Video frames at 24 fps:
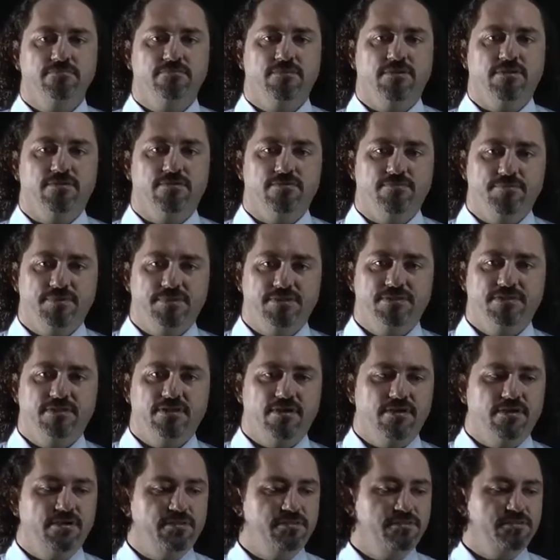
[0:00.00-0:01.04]
And
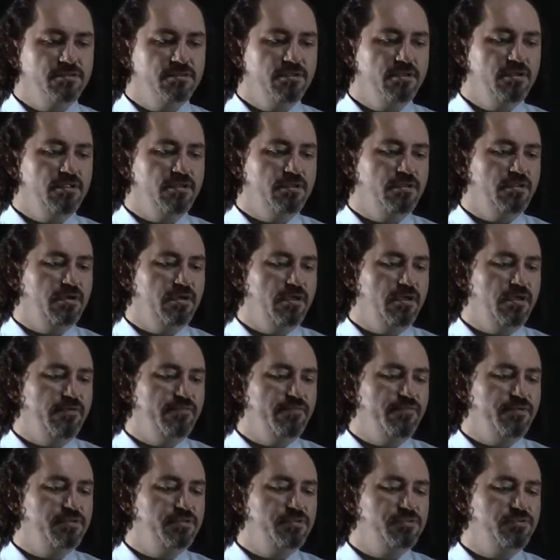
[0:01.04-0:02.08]
besides, not
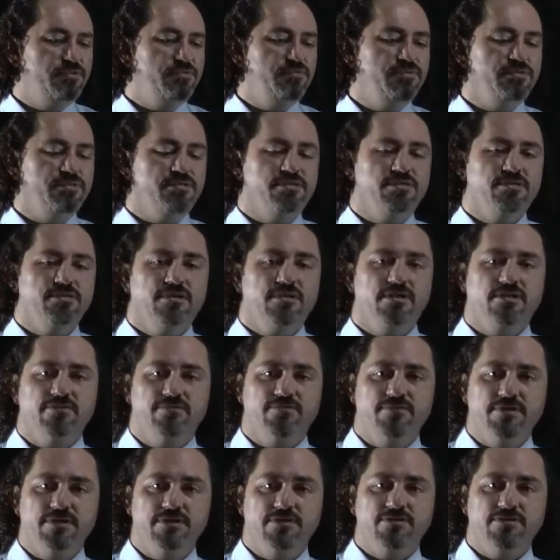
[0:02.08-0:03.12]
every student can
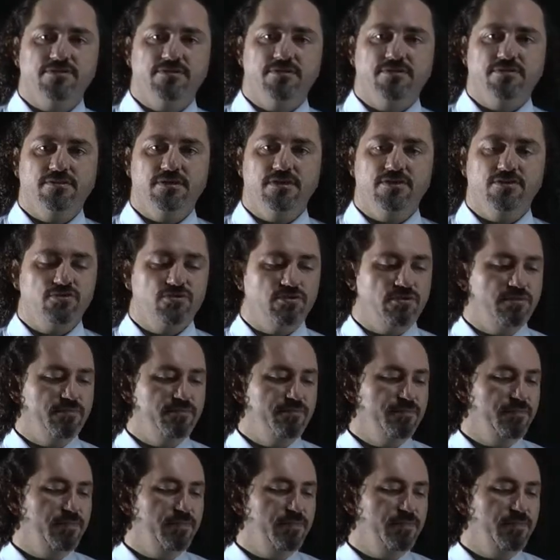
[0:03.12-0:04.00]
reach the teacher.